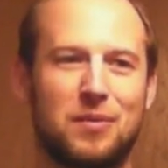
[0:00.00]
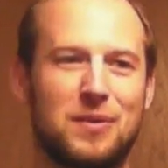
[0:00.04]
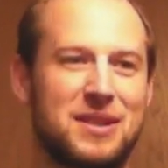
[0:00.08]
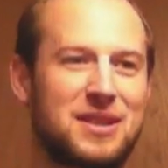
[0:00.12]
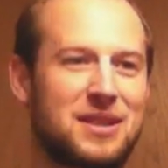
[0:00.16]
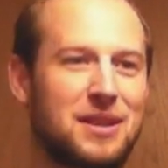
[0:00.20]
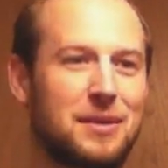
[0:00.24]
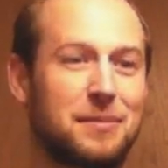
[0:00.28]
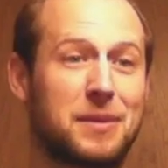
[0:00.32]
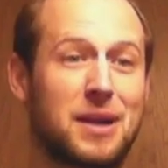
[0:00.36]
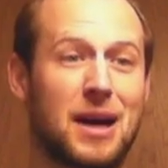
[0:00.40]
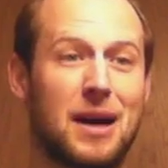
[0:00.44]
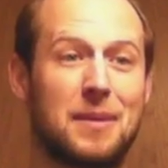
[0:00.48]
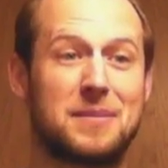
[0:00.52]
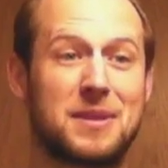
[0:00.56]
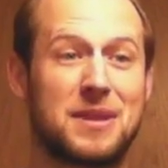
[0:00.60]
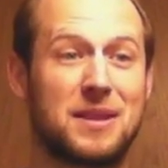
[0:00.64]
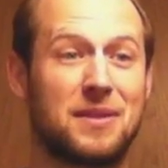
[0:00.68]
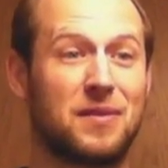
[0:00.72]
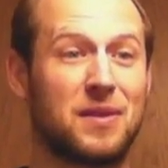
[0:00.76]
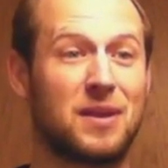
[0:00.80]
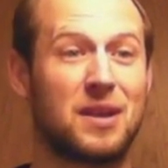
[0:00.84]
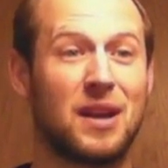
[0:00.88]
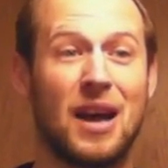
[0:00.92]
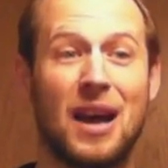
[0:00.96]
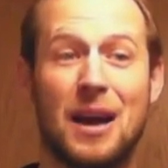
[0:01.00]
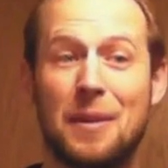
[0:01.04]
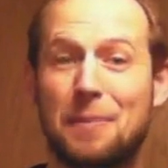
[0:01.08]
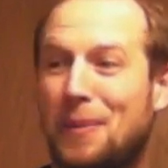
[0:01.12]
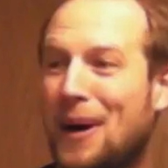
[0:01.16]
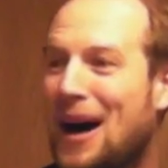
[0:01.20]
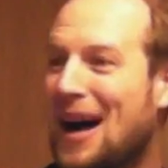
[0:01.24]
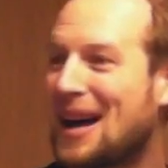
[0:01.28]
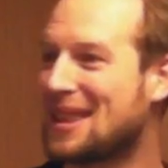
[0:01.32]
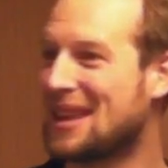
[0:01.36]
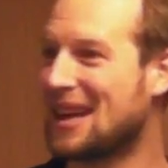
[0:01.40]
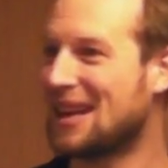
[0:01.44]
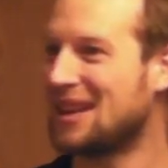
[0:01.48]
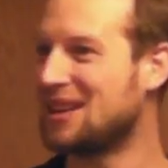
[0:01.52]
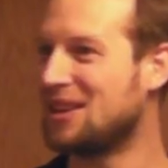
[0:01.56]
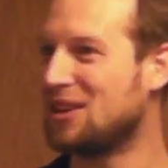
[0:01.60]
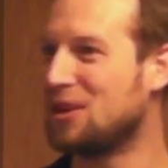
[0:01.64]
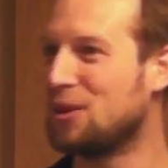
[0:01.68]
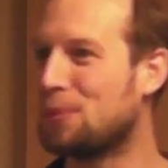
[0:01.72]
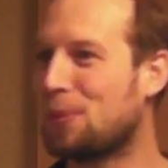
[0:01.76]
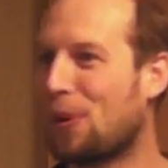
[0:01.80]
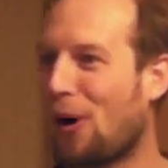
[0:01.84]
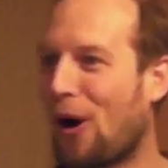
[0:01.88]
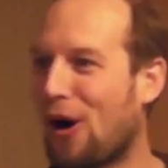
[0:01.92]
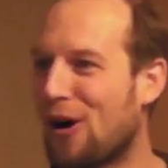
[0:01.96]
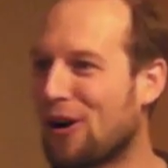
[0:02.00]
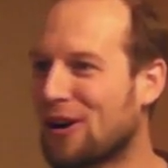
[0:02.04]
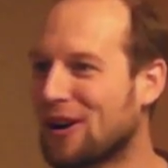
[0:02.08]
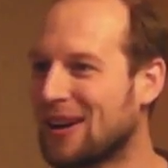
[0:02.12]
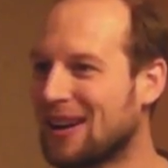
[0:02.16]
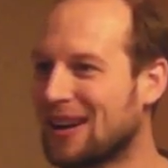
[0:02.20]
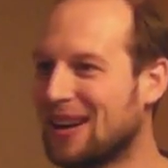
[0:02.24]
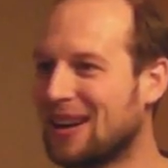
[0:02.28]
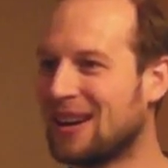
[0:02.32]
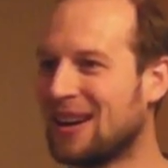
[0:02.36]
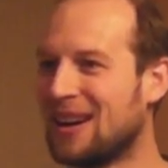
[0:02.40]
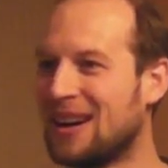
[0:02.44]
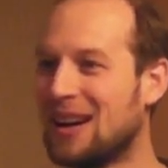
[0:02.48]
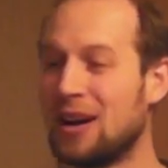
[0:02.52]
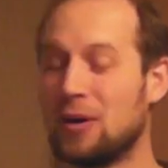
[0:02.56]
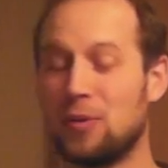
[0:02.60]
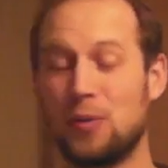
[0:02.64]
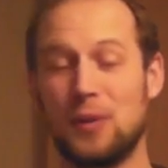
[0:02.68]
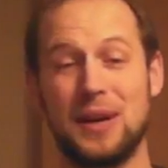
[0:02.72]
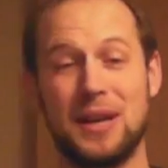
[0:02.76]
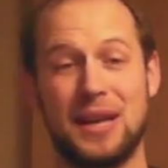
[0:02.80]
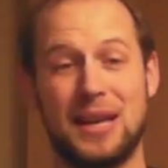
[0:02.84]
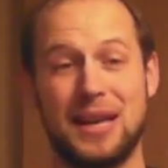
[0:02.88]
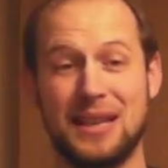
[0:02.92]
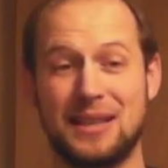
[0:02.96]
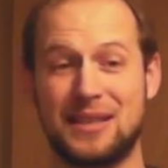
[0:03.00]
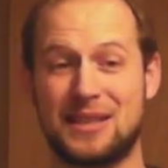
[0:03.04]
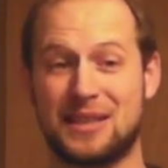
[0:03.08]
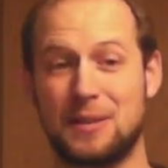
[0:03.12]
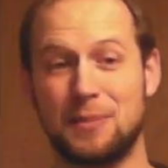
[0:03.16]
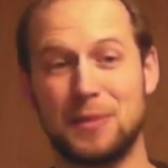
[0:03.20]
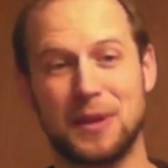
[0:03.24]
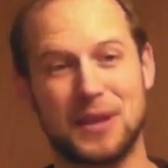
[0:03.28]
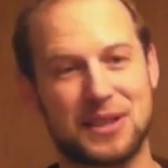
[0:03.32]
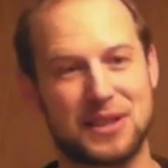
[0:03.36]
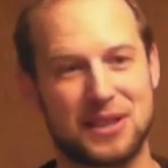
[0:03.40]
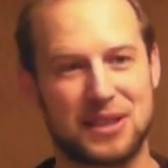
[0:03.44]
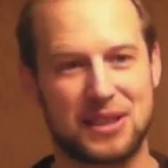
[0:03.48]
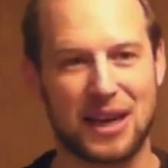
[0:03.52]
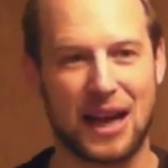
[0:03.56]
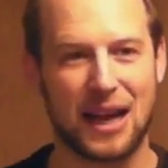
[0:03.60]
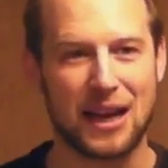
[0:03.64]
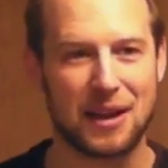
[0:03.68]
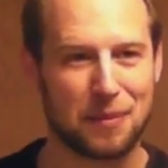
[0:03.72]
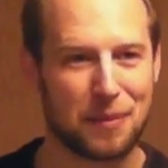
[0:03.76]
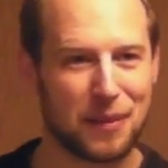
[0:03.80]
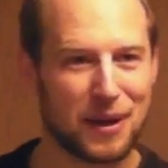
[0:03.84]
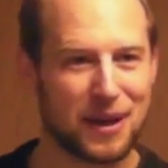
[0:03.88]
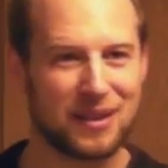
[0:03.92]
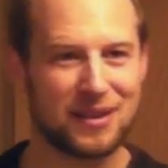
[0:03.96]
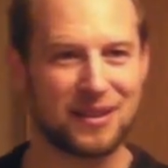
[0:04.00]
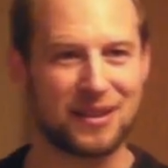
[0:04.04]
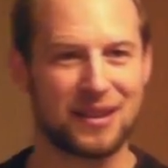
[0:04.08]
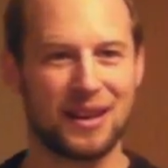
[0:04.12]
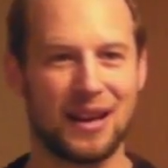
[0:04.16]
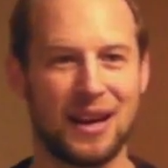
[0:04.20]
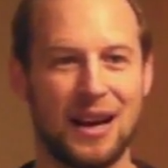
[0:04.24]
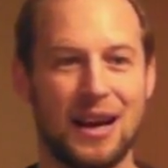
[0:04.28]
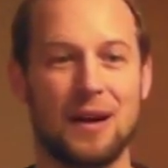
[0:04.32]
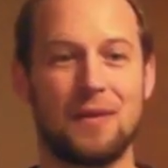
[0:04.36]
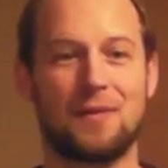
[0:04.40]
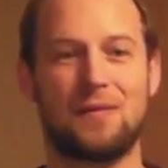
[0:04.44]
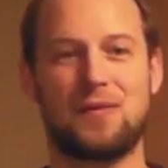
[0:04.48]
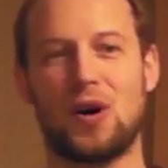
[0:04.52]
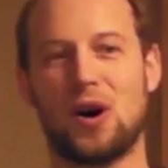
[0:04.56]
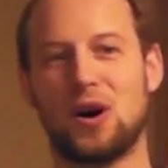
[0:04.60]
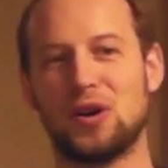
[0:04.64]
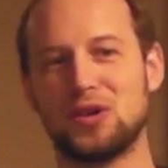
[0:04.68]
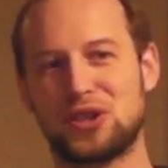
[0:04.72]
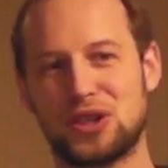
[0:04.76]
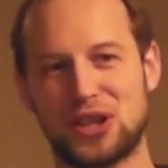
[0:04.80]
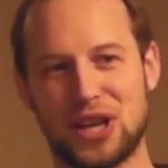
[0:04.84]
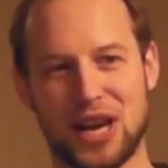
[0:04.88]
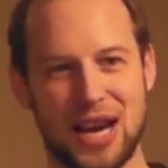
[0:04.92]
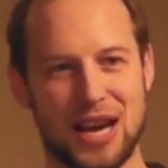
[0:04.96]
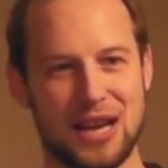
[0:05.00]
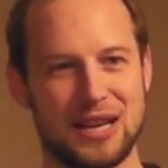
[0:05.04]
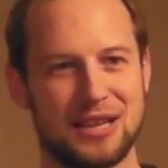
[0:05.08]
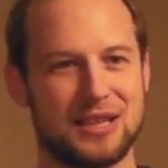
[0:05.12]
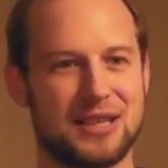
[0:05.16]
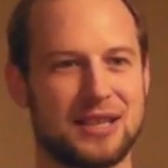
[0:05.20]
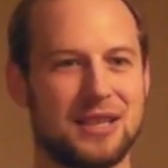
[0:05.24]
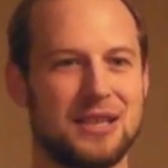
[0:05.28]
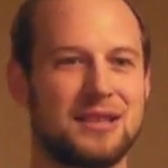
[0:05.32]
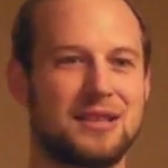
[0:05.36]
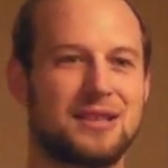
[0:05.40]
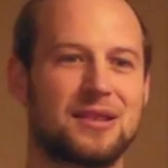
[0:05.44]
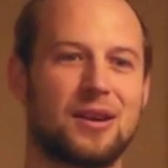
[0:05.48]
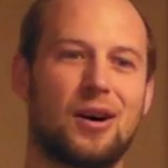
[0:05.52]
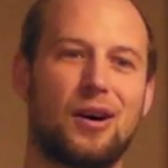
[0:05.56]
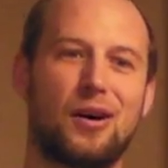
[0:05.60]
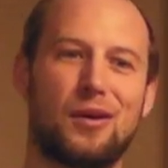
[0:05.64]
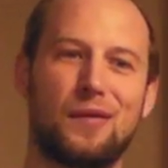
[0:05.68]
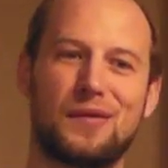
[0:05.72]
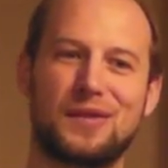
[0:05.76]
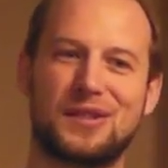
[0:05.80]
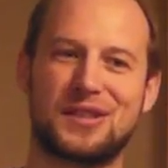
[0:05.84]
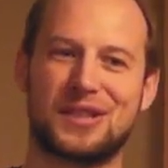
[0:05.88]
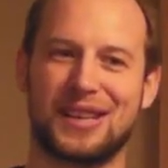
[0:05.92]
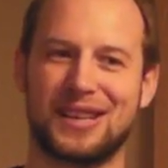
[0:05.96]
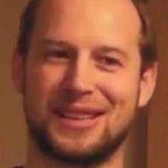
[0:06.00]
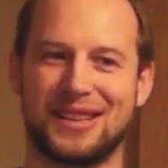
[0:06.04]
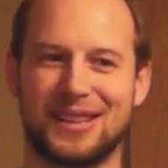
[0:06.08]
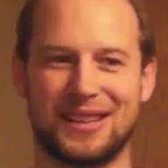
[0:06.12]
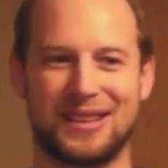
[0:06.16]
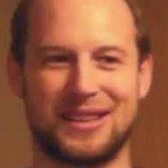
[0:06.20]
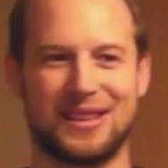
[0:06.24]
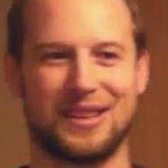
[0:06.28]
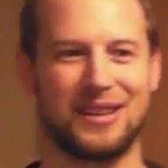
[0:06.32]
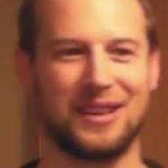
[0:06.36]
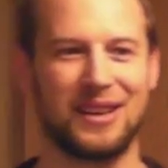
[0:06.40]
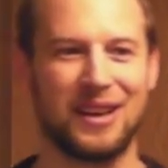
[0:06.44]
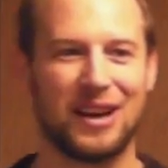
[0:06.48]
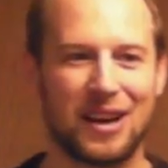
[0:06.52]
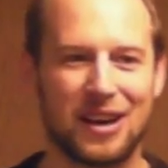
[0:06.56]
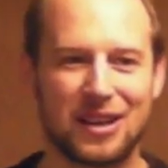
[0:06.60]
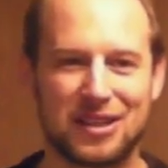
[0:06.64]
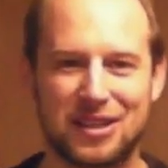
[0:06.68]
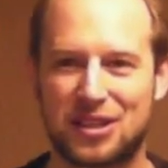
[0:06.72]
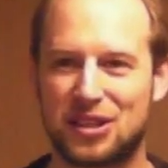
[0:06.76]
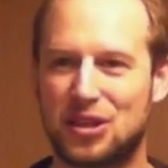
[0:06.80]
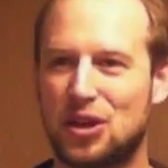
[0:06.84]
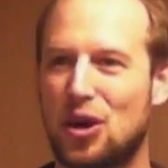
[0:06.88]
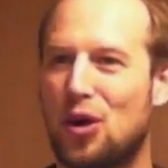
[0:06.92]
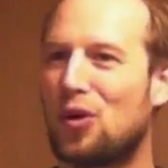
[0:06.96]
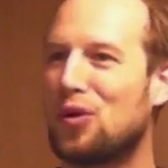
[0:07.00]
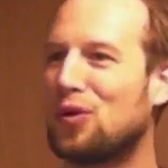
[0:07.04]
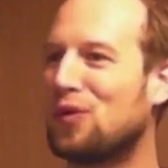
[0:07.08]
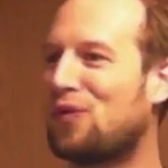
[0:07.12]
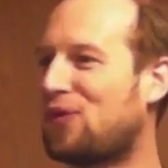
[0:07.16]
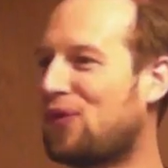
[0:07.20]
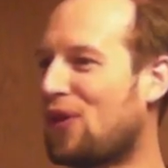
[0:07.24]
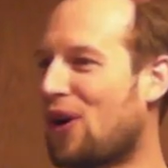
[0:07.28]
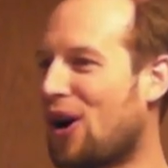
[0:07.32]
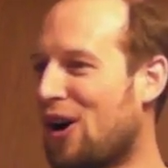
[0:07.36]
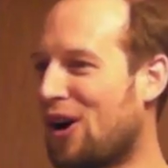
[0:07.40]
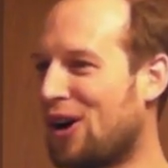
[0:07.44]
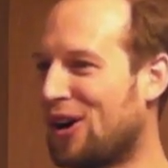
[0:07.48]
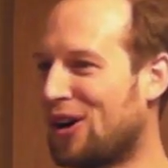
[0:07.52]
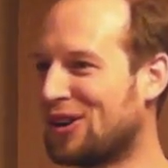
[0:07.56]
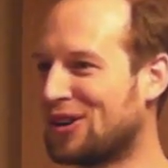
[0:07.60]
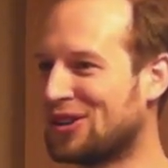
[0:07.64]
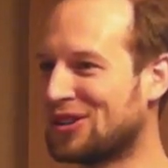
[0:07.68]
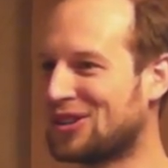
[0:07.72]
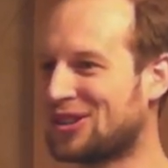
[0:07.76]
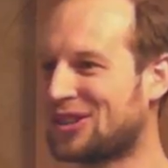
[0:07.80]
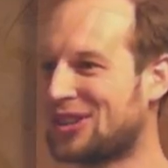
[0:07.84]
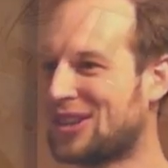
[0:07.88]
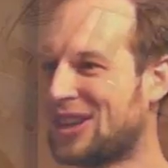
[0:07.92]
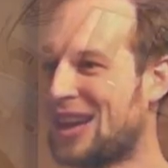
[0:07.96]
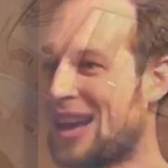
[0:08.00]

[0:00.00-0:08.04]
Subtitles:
We sometimes even buy that new parka. We get some excitement. Fall changes. All of a sudden the snow falls.